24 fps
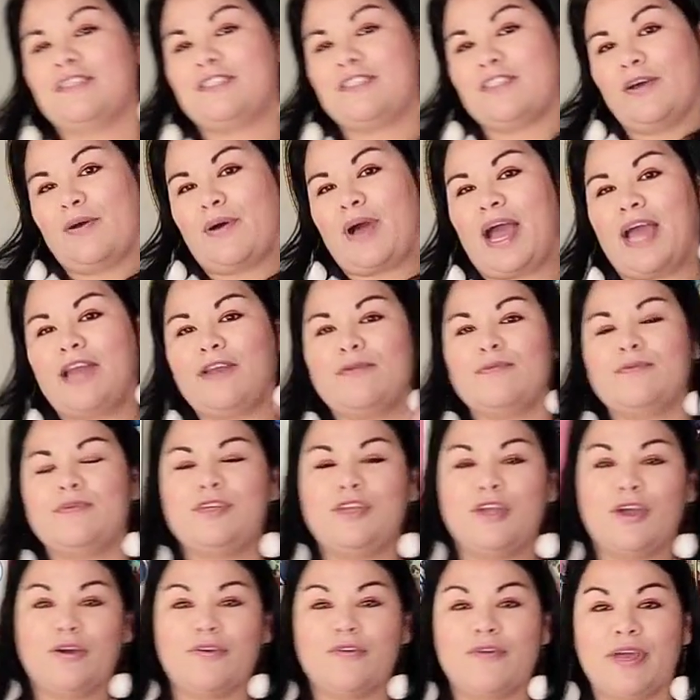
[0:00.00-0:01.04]
So I
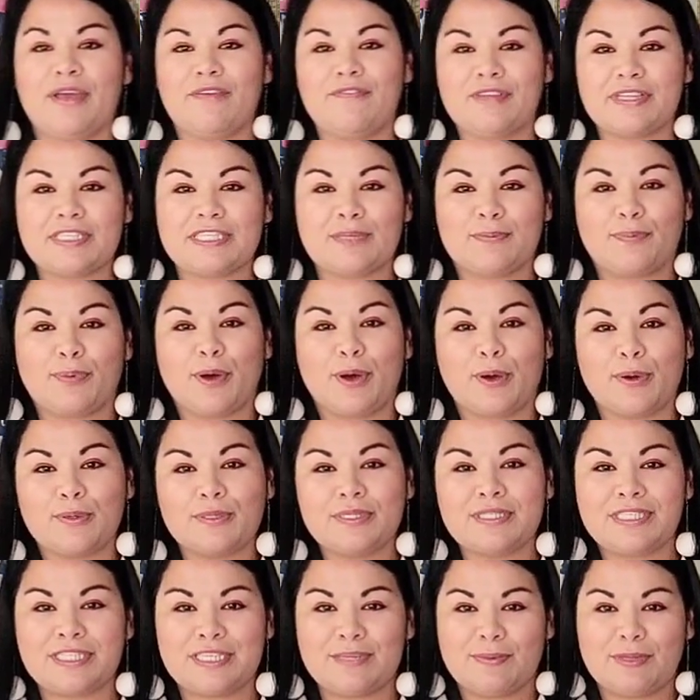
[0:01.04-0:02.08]
don't know if it's
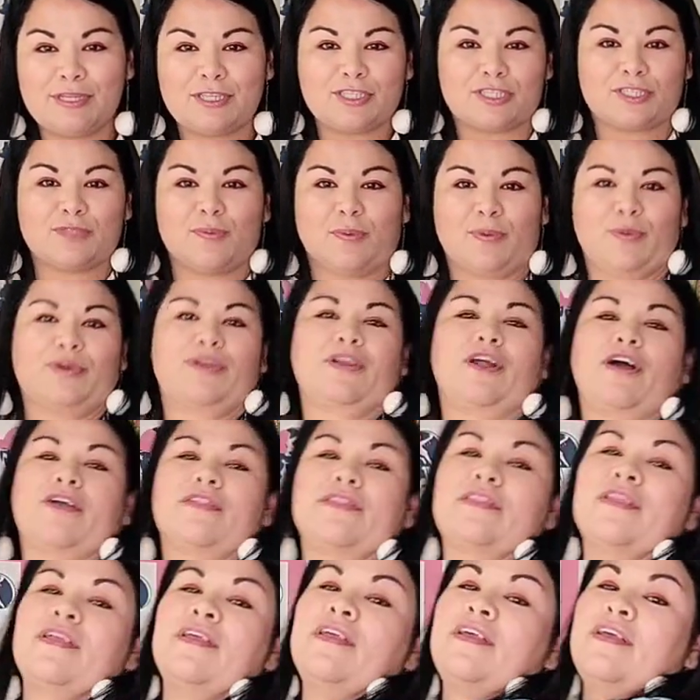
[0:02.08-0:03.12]
supposed to be just worn
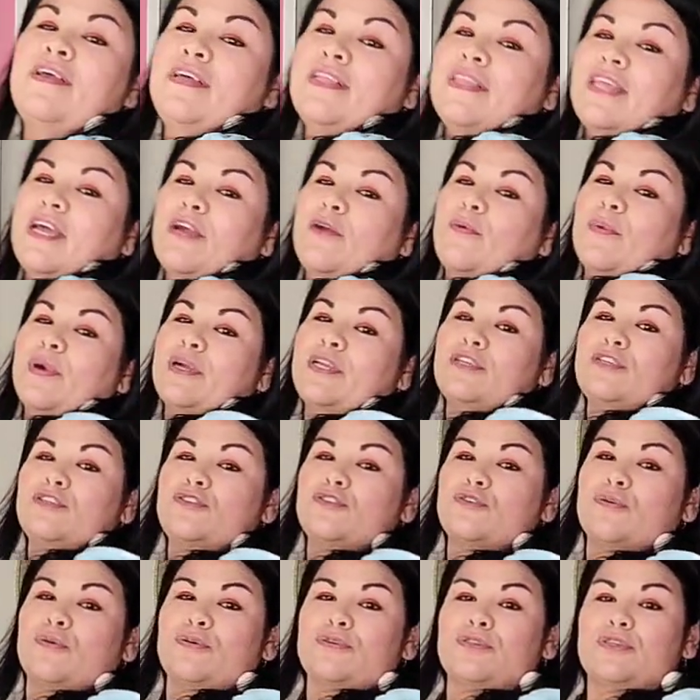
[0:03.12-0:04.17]
on like one
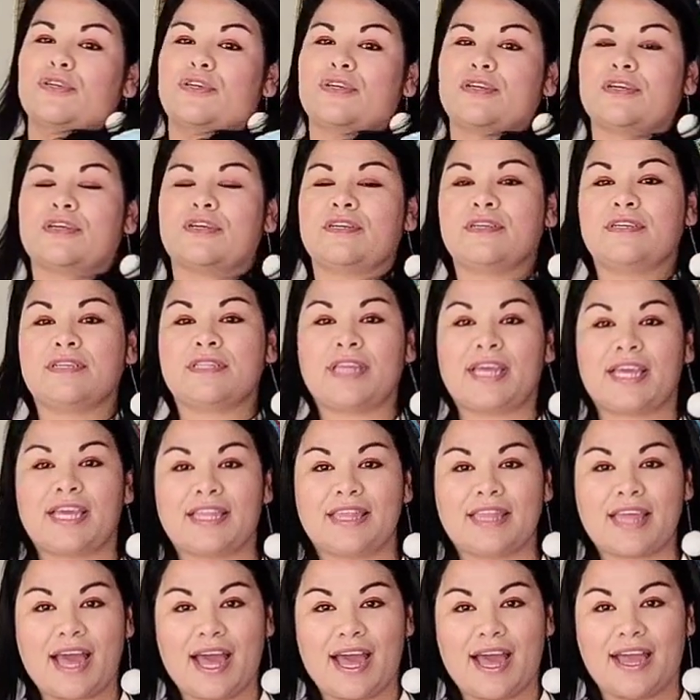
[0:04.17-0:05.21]
shoulder
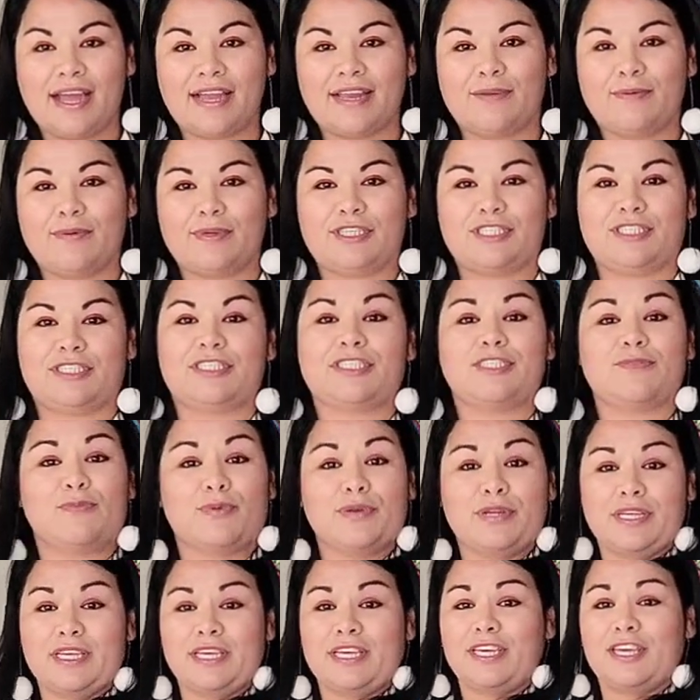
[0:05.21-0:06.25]
like that, which is
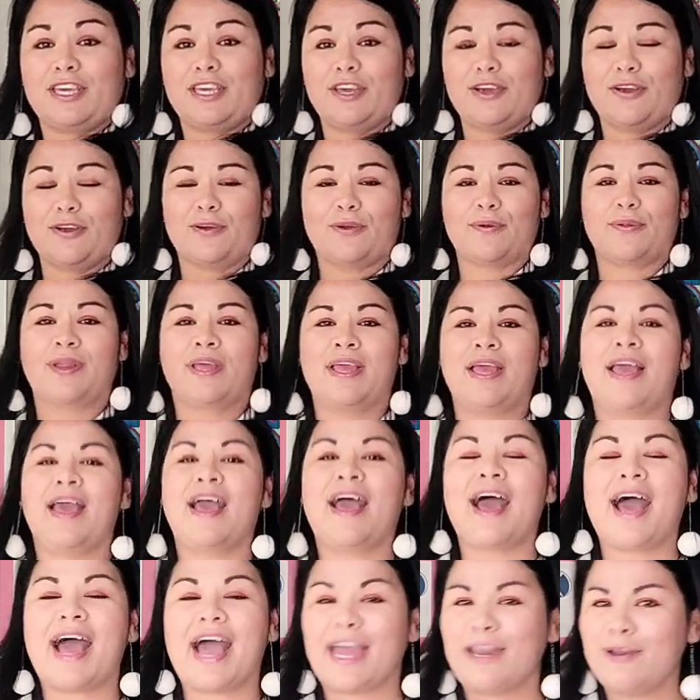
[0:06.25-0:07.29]
really cute.
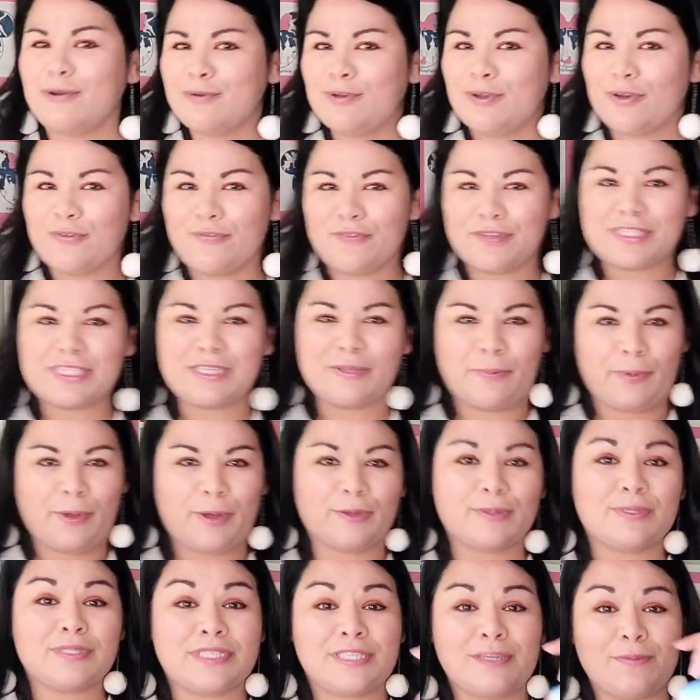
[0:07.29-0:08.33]
I don't know if it's
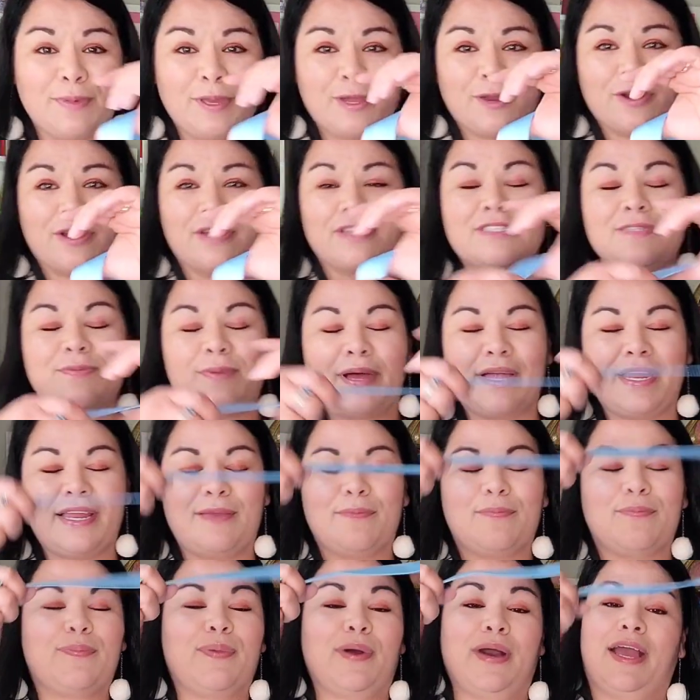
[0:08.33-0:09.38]
supposed to be
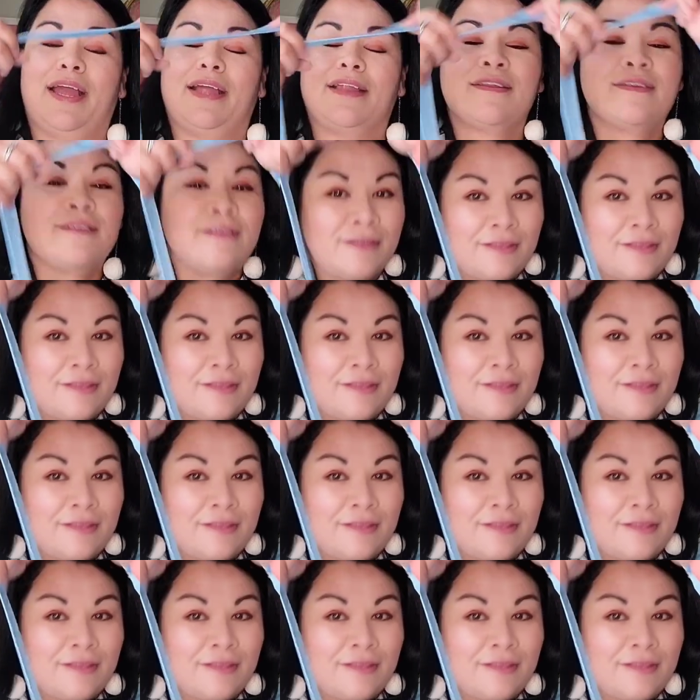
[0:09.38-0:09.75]
crossbody, but